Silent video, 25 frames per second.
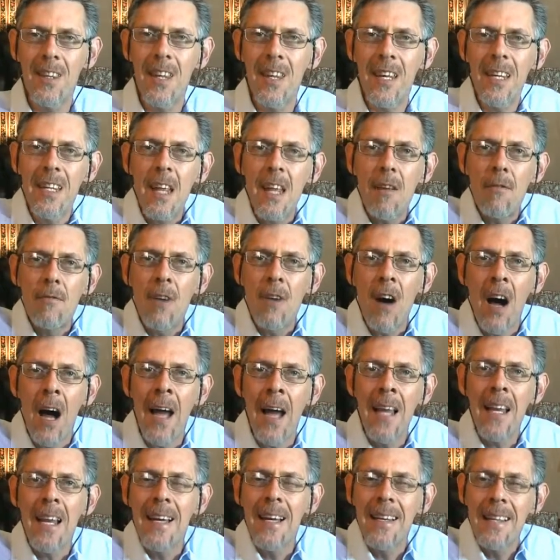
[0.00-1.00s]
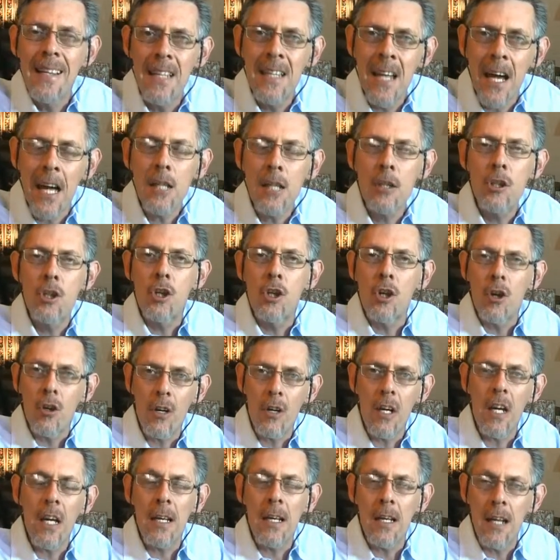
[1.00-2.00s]
the divine
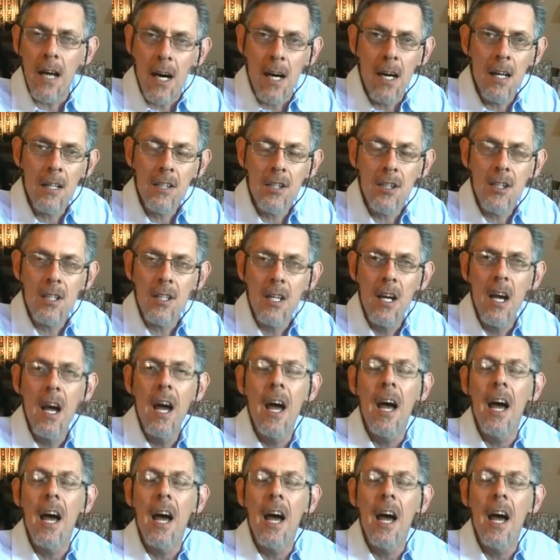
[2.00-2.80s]
nature in us,